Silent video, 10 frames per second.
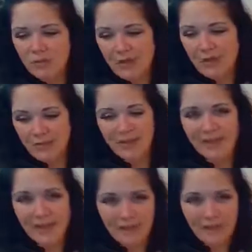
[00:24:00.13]
has a
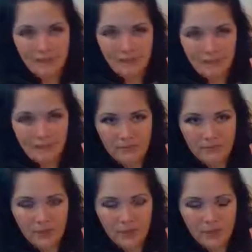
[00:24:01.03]
lesson.
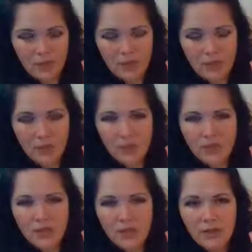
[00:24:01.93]
So I
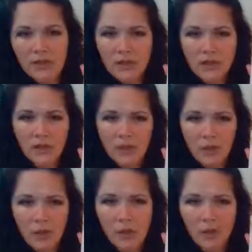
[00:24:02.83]
want you to think
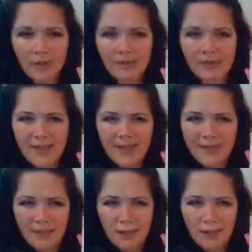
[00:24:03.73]
about what
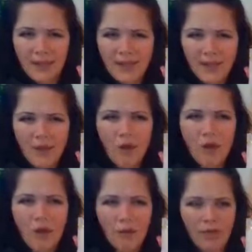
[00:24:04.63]
lesson, what did the
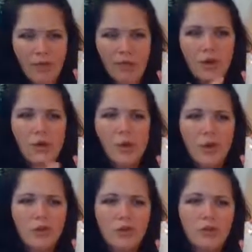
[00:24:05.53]
author
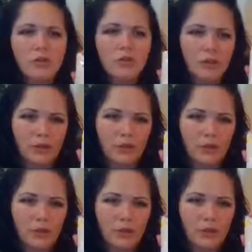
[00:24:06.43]
want you to
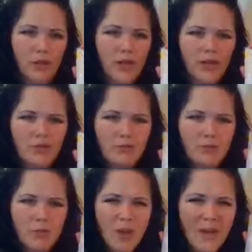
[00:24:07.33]
learn?
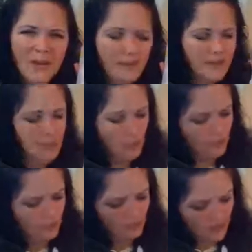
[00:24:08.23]
Why did this
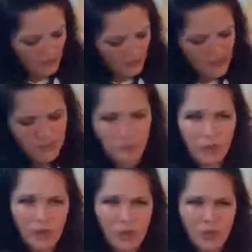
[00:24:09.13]
author write this
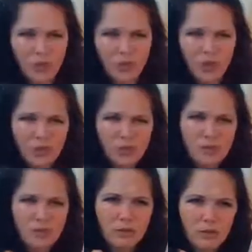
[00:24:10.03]
book? She wanted you
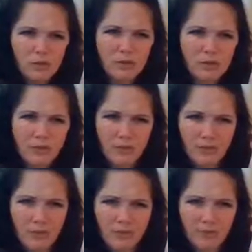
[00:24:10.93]
to learn
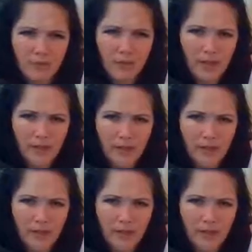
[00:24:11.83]
something from it.